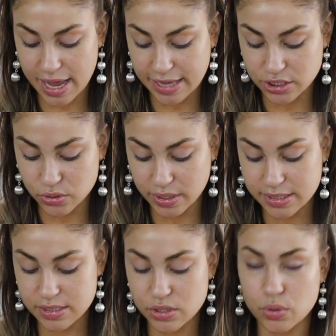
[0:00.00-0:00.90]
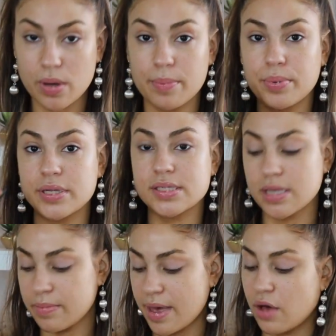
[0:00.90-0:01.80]
I do like to put
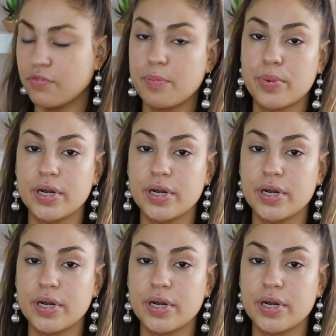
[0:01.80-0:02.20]
some e.l.f.